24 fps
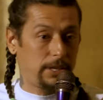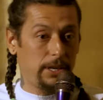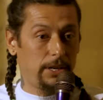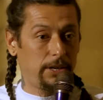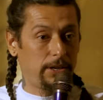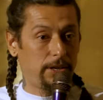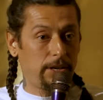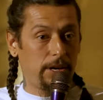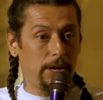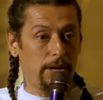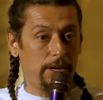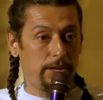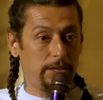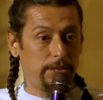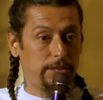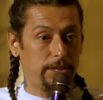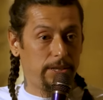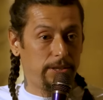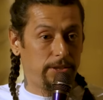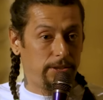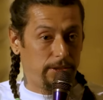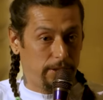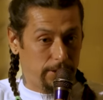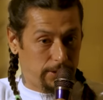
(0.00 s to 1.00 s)
kindergarten
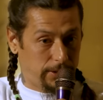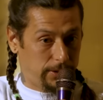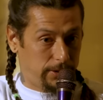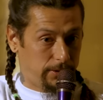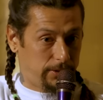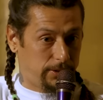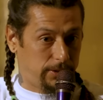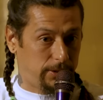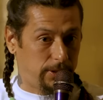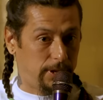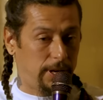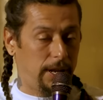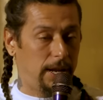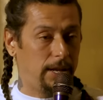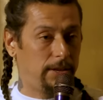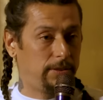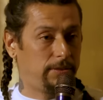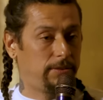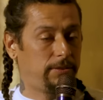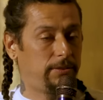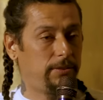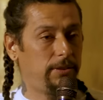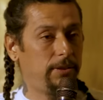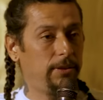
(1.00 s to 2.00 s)
teacher? You should
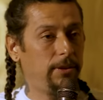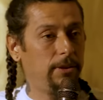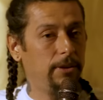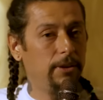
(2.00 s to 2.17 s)
ask.